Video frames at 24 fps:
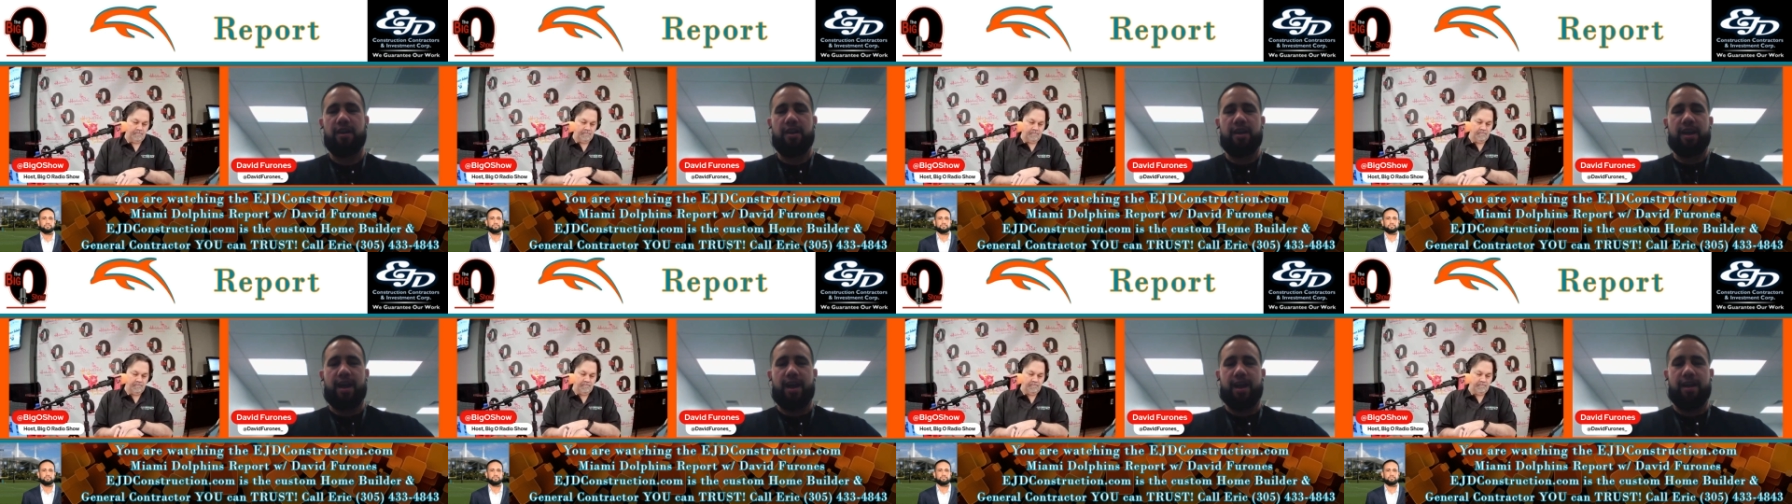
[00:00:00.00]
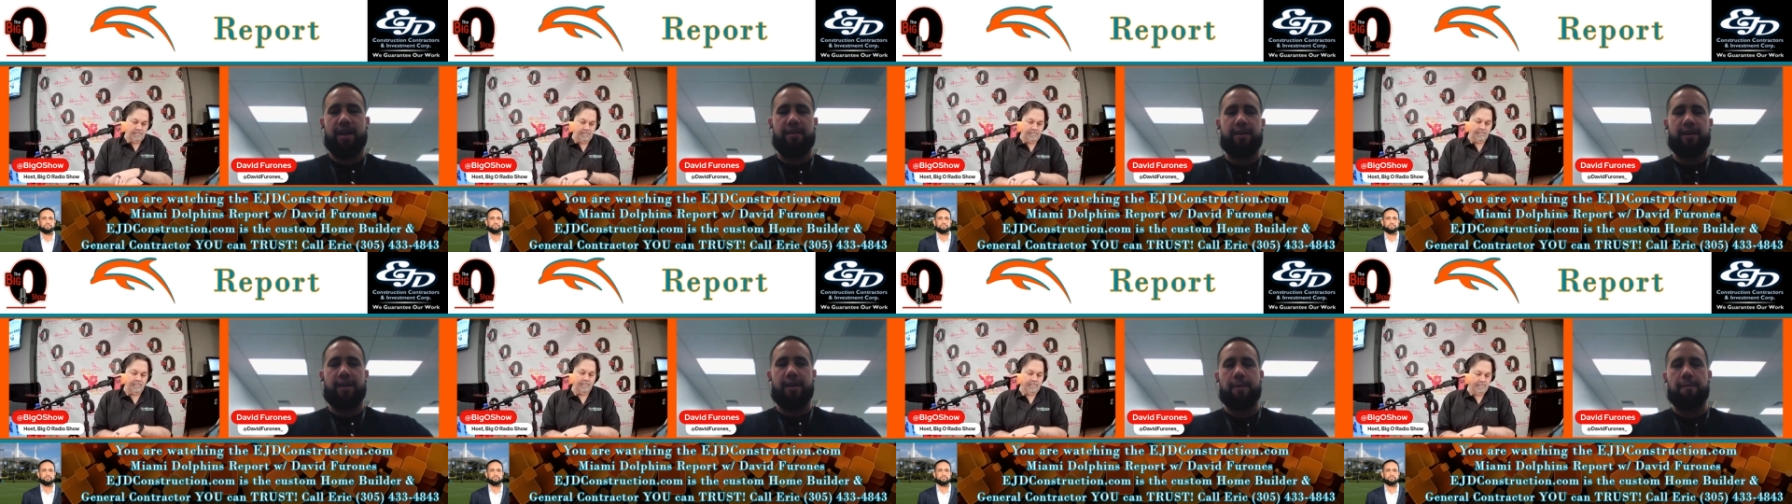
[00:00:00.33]

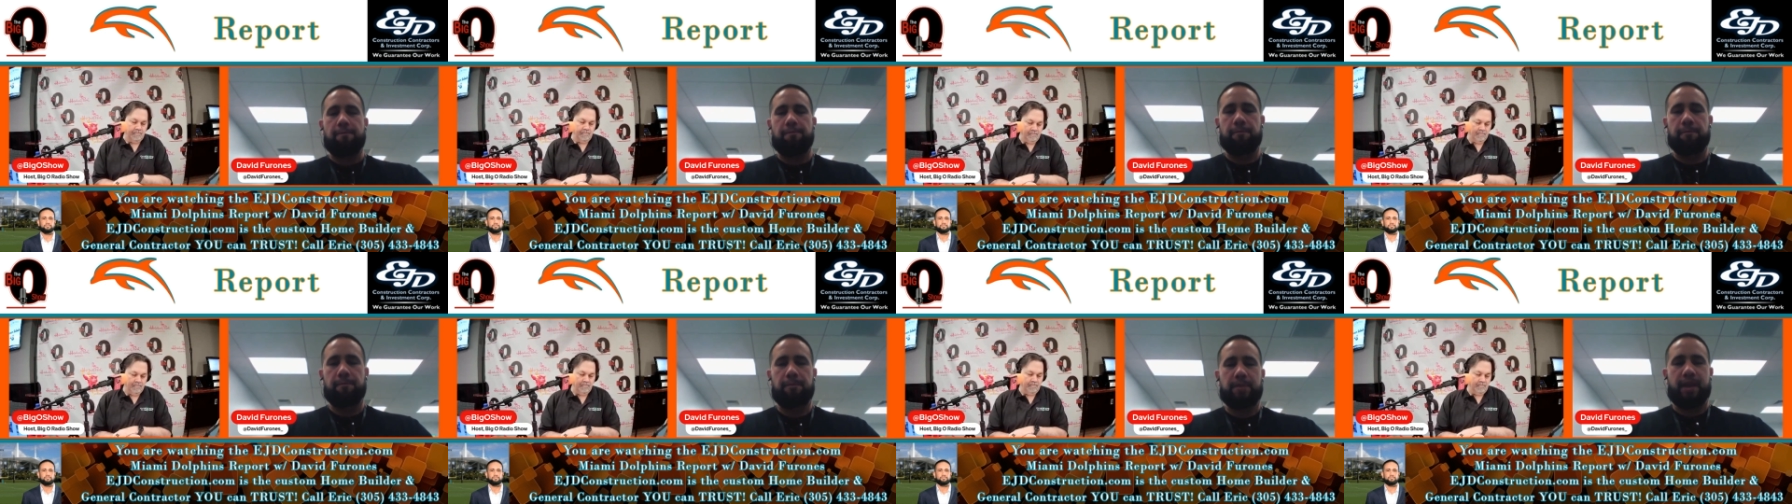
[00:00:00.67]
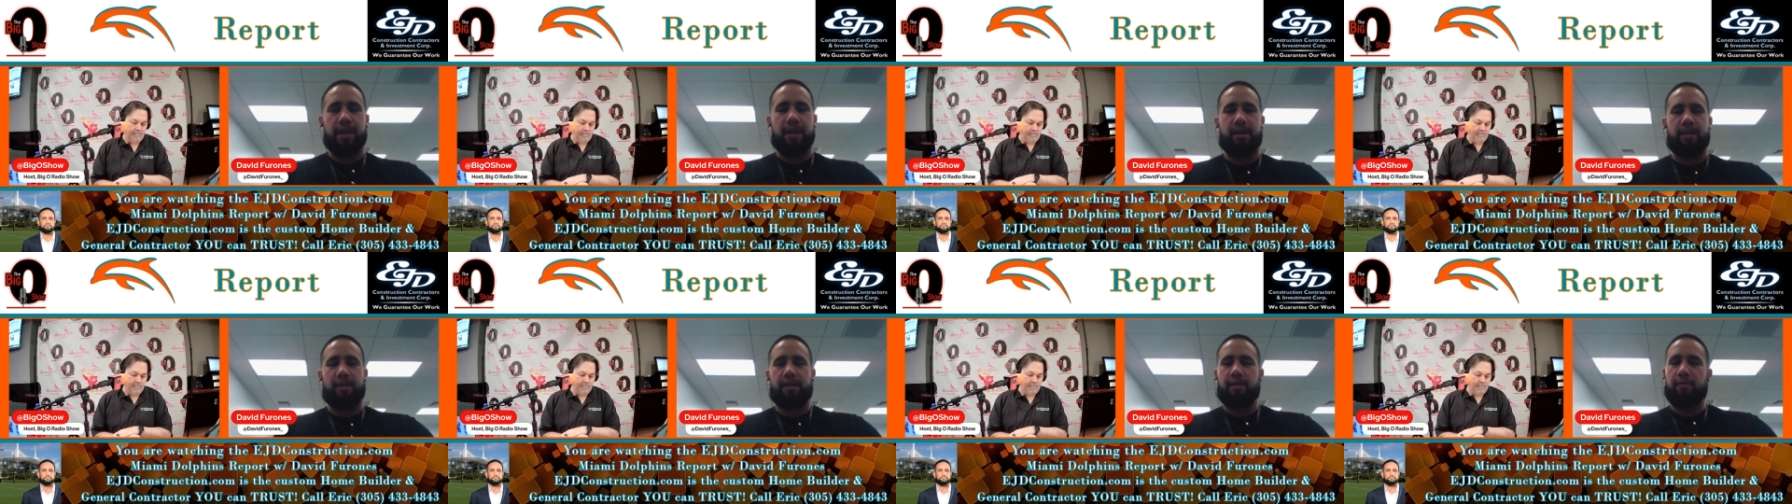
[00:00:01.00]
and um,
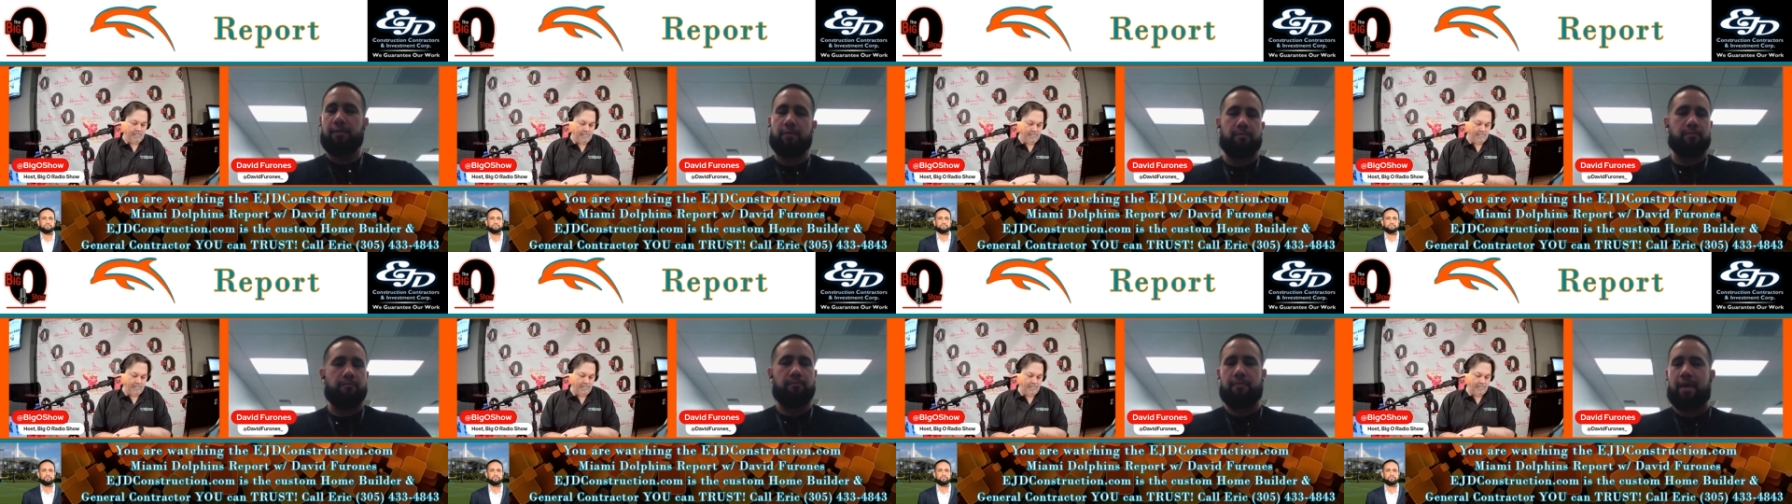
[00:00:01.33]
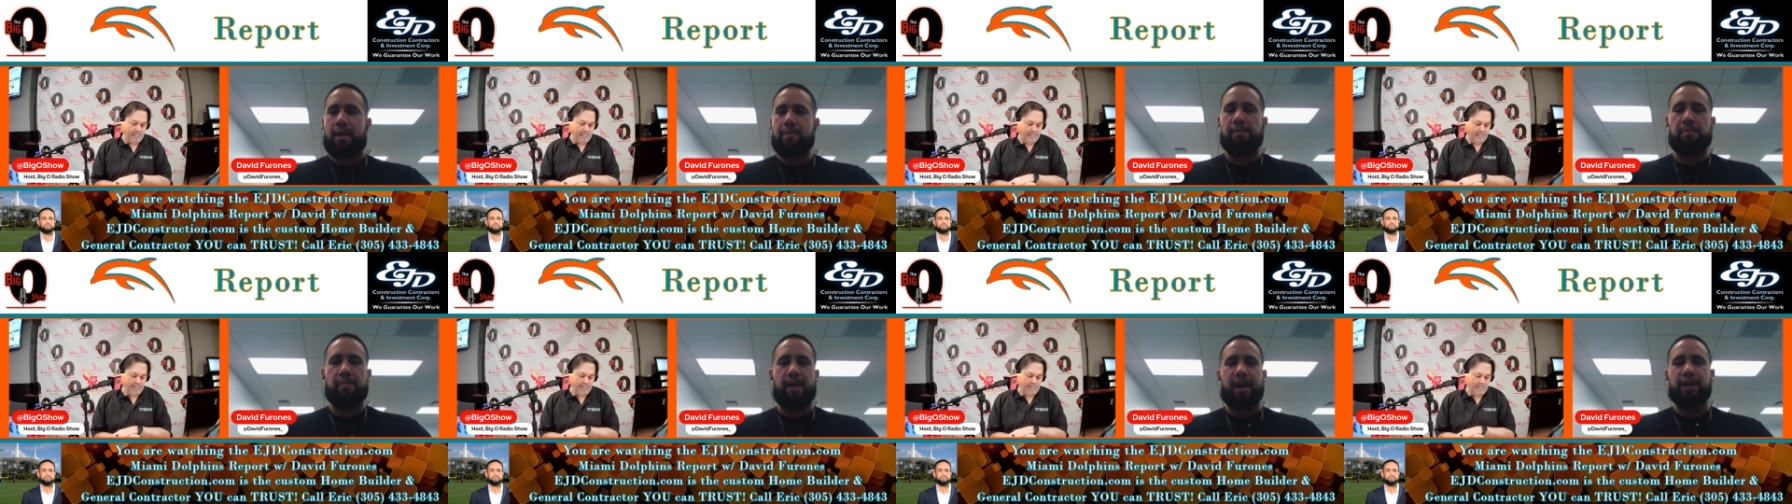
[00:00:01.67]
uh,
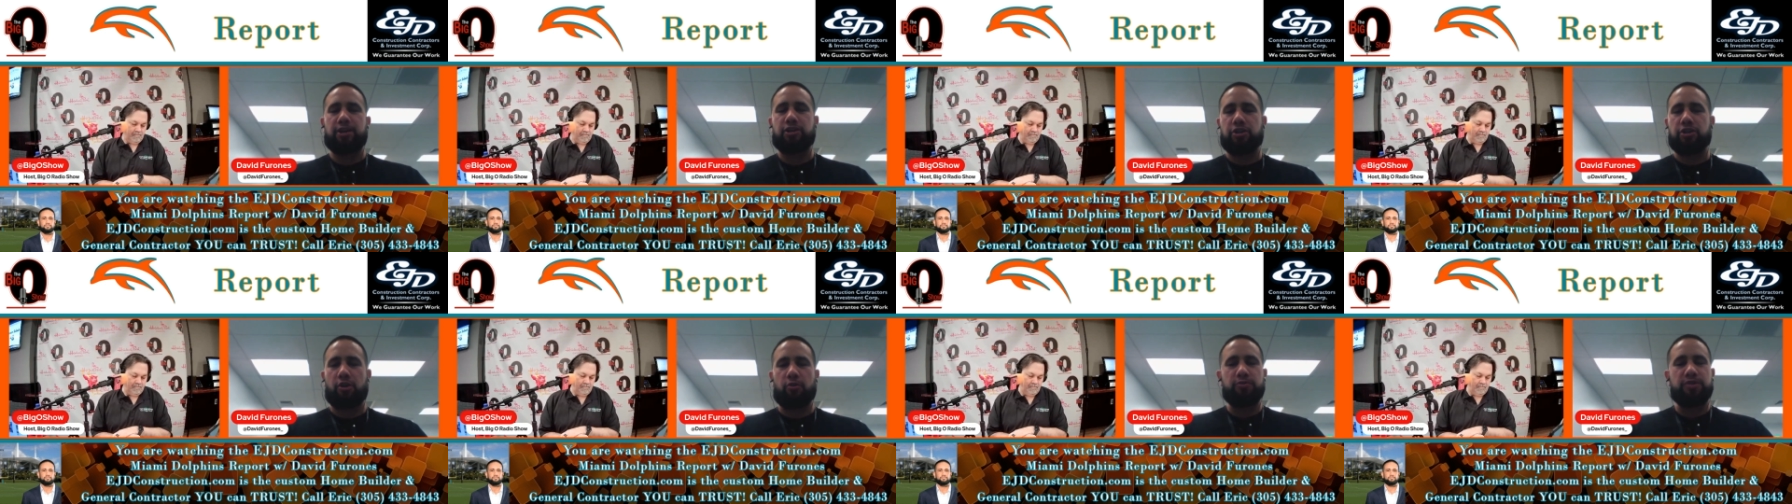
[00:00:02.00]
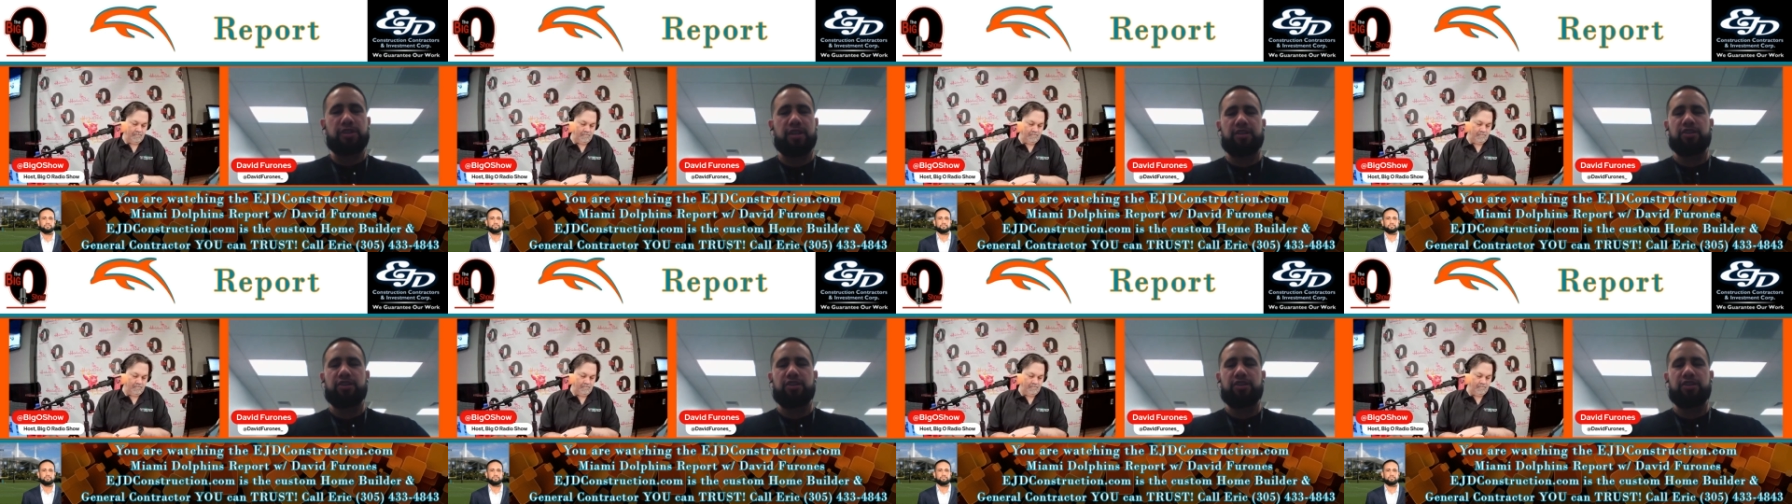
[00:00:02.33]
maybe Mac Jones